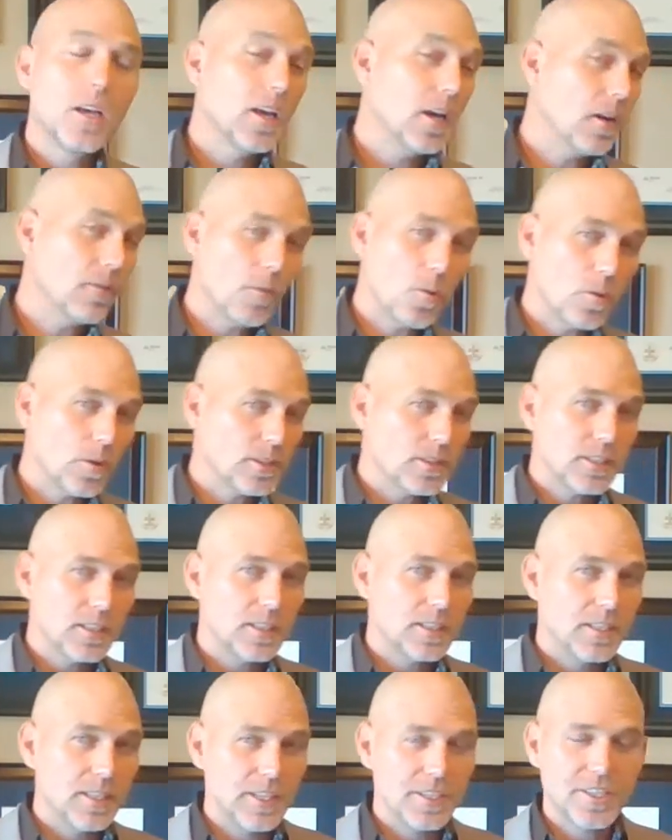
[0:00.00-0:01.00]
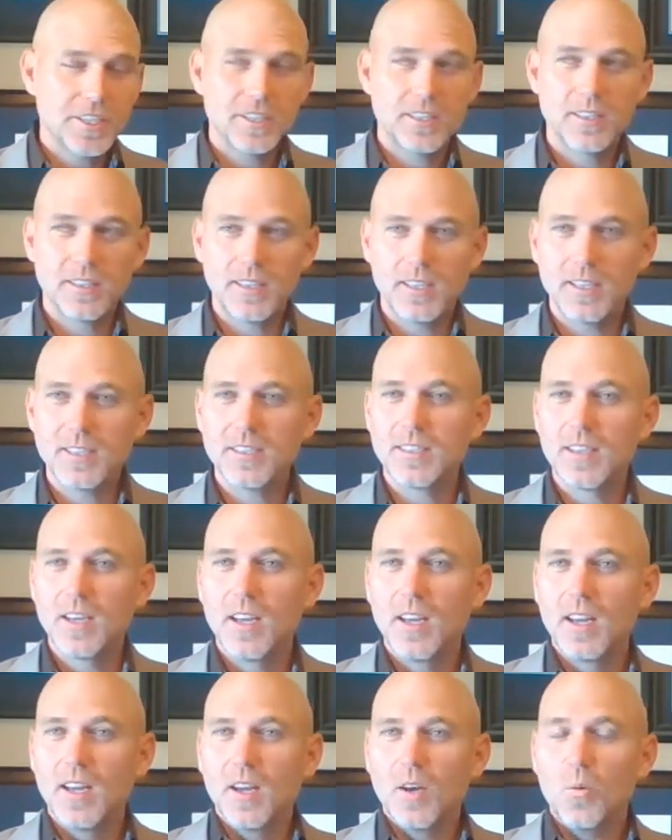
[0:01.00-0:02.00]
Of course, in addition to this,
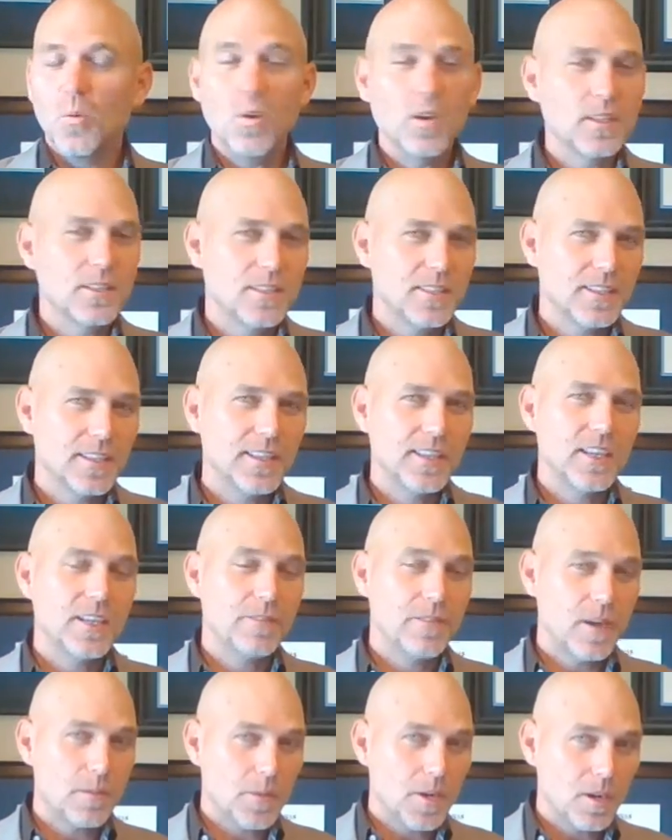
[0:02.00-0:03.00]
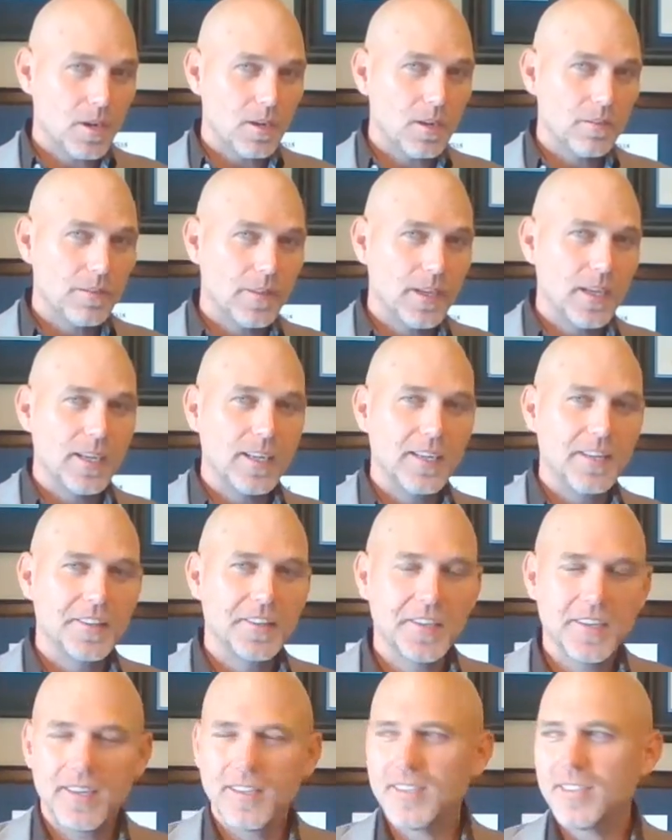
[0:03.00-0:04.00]
once again, if I'm caught evading
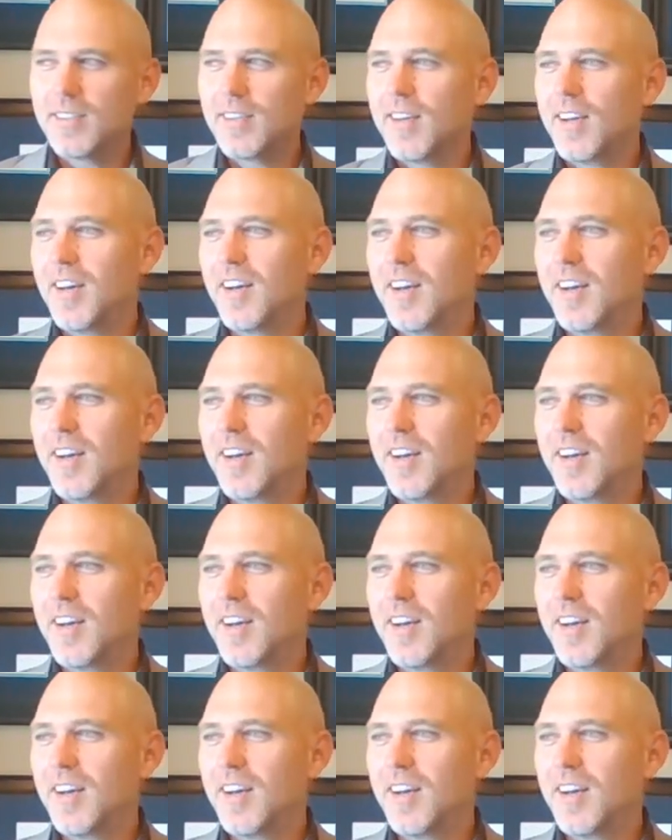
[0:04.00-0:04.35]
this,